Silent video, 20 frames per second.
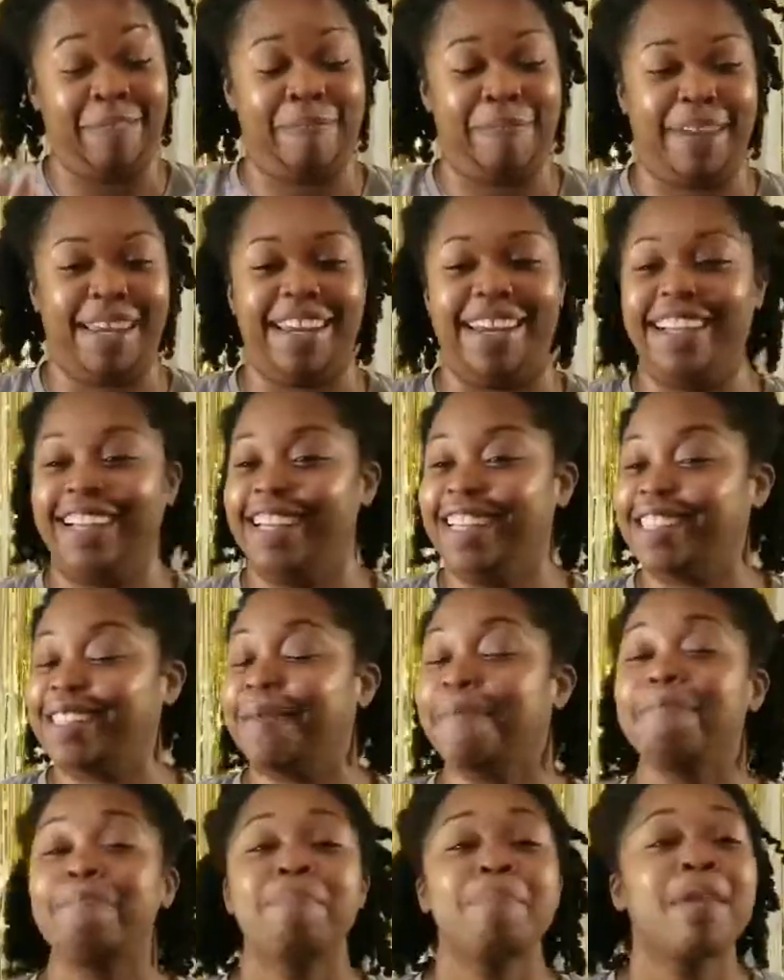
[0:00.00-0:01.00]
because
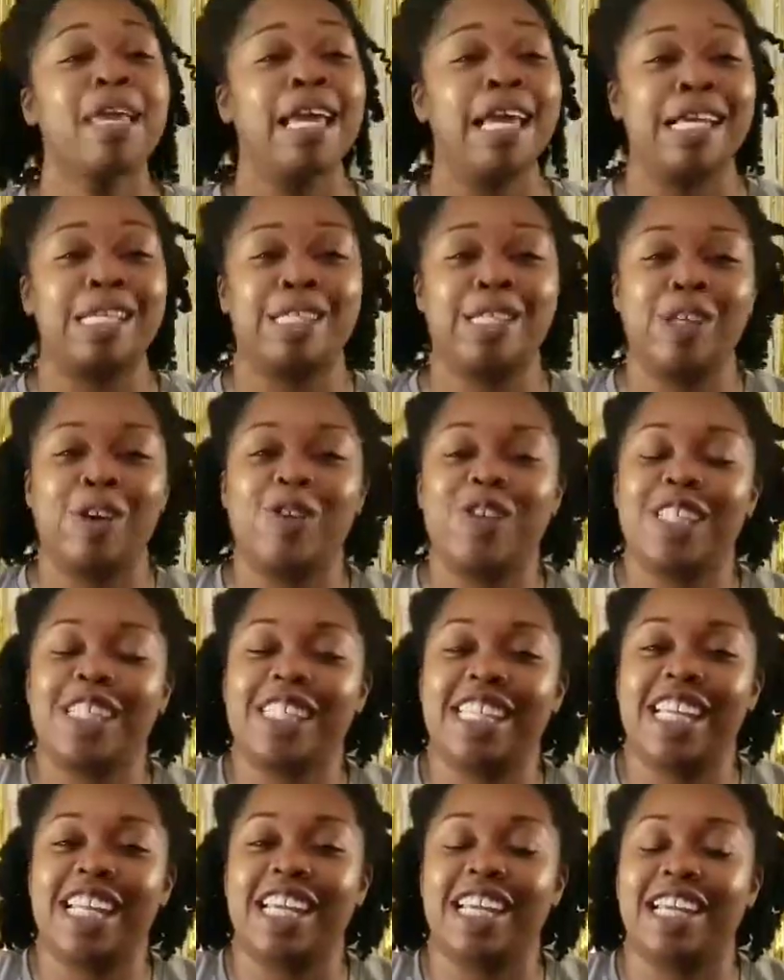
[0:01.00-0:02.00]
it's so
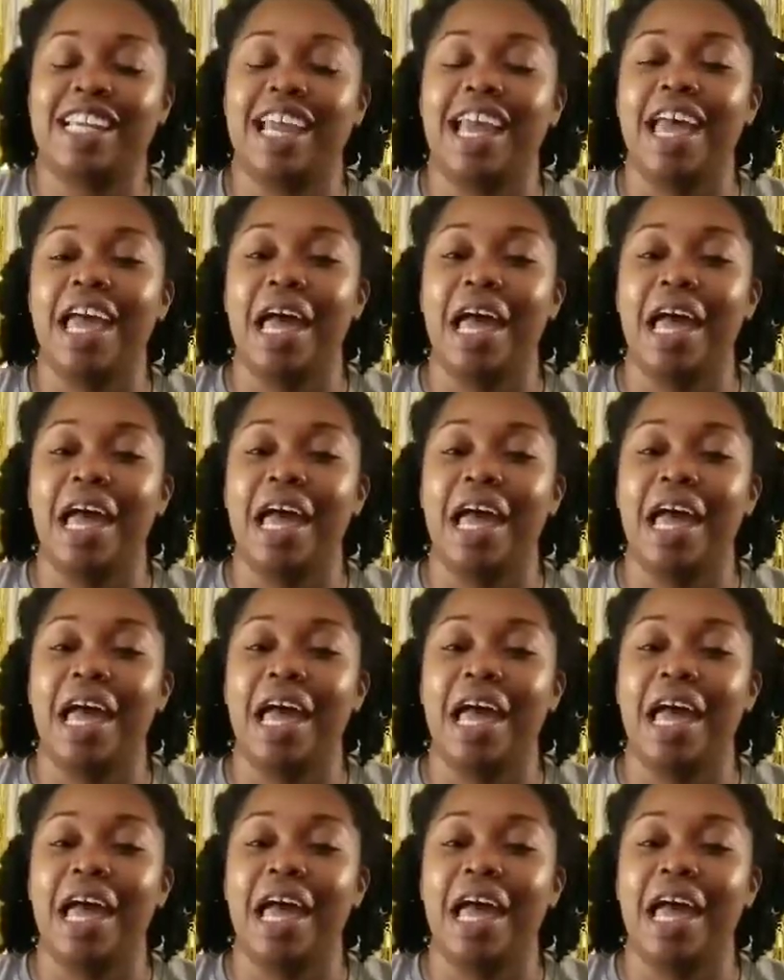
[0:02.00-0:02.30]
acidic.